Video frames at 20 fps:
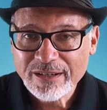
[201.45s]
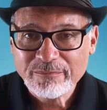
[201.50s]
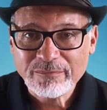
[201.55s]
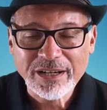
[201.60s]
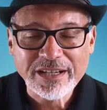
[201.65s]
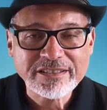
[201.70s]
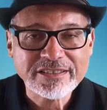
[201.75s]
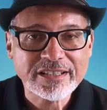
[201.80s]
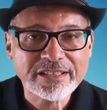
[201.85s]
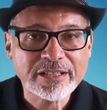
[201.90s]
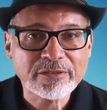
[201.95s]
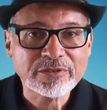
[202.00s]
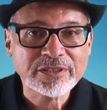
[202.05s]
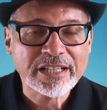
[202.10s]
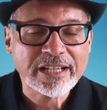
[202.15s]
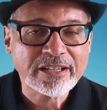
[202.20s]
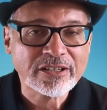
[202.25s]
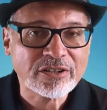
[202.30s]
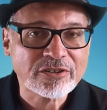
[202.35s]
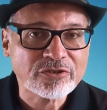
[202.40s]
Mike said they were
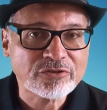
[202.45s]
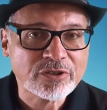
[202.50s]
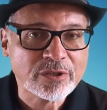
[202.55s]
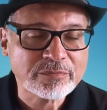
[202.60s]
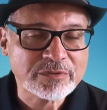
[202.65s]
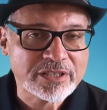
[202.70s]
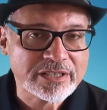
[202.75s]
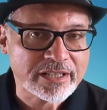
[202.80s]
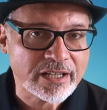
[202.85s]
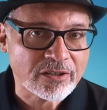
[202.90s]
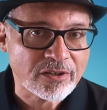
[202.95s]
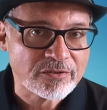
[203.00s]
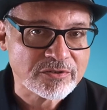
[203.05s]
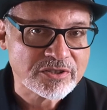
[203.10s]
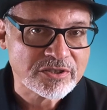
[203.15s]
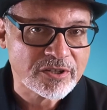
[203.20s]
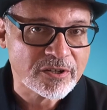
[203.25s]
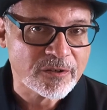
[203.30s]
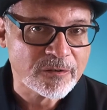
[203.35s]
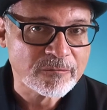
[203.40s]
taken on a trip to
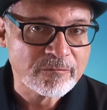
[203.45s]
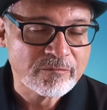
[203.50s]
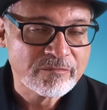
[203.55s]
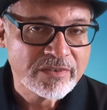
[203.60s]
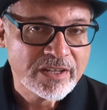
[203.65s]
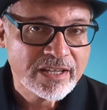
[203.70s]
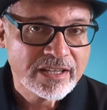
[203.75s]
Yellowstone.